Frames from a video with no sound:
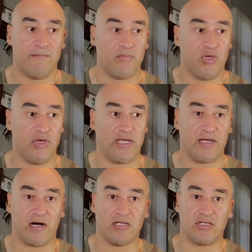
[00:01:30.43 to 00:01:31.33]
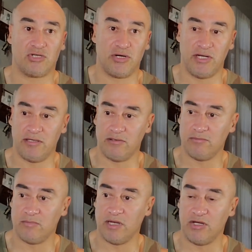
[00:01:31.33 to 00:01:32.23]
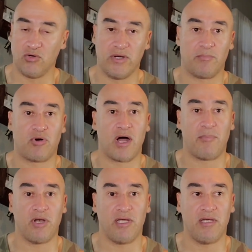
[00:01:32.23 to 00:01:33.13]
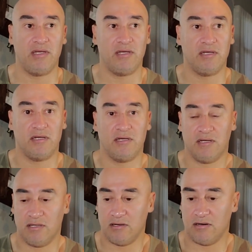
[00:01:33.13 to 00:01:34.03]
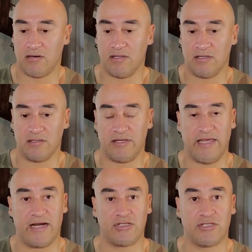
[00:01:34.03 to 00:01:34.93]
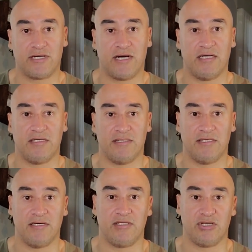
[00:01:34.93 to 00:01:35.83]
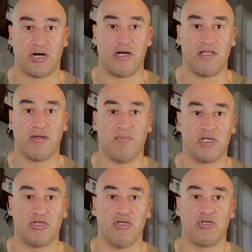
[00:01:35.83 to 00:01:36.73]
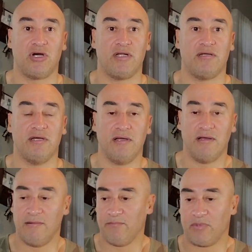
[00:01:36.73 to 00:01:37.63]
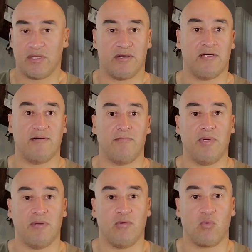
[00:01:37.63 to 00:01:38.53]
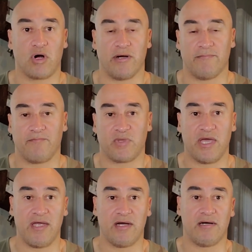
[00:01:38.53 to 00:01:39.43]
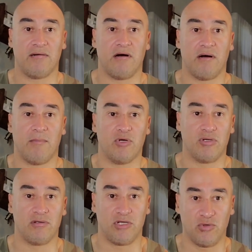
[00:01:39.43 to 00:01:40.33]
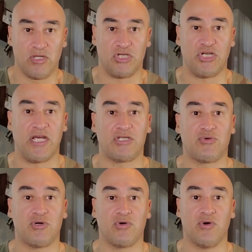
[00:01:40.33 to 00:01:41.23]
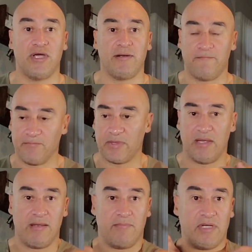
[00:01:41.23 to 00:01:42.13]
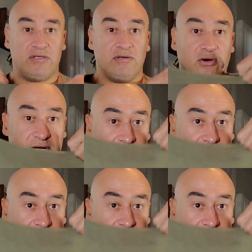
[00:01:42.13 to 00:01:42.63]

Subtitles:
you can concentrate and do it properly on the exercise to target the muscle you're trying to work. Okay, I'm gonna do the chest real quick. Let me go ahead and